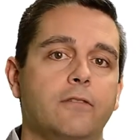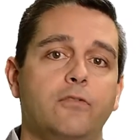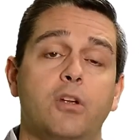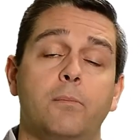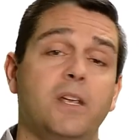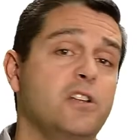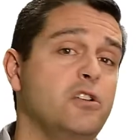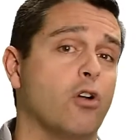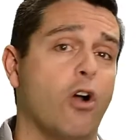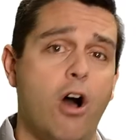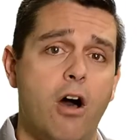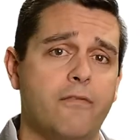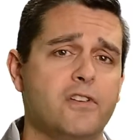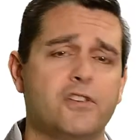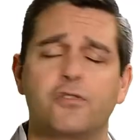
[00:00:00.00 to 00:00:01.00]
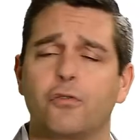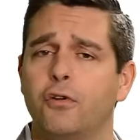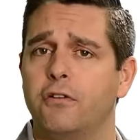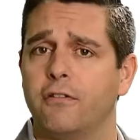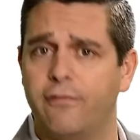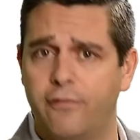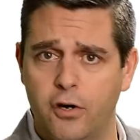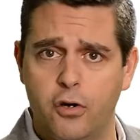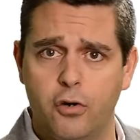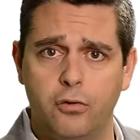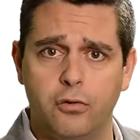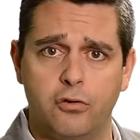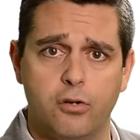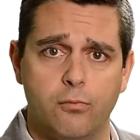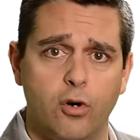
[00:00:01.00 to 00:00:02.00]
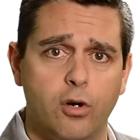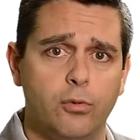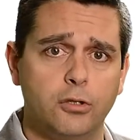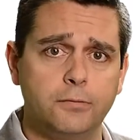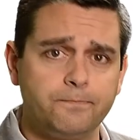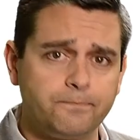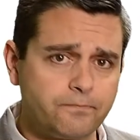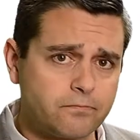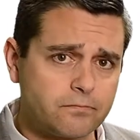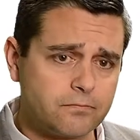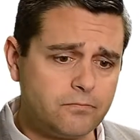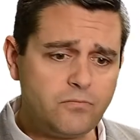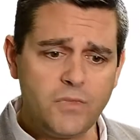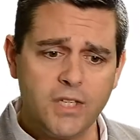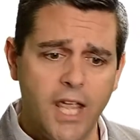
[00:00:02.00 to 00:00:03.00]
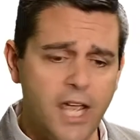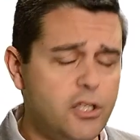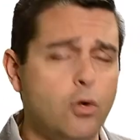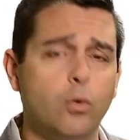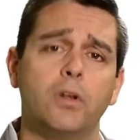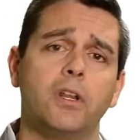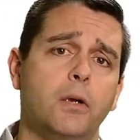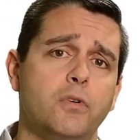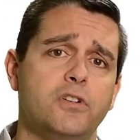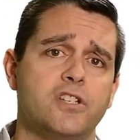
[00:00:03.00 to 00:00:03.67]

You could be in your office or on your phone, on your mobile, and you really would